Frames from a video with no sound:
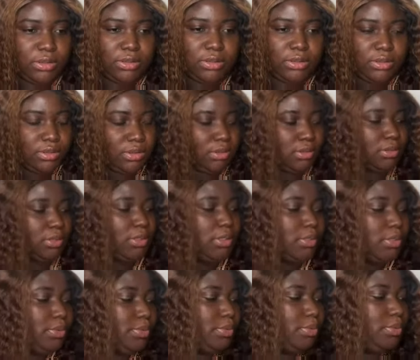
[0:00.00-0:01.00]

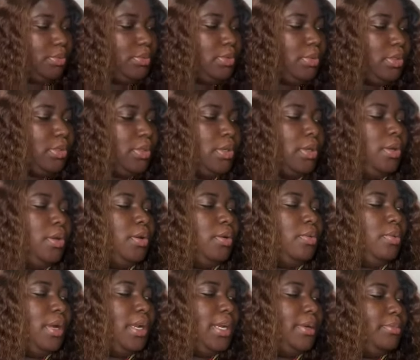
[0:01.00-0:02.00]
So
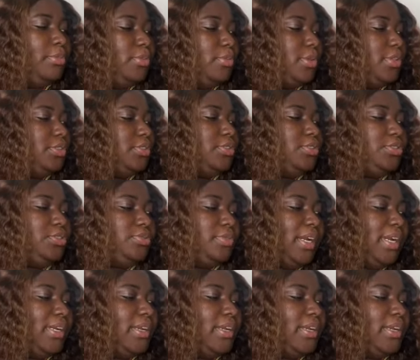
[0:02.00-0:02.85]
what I'm going to do right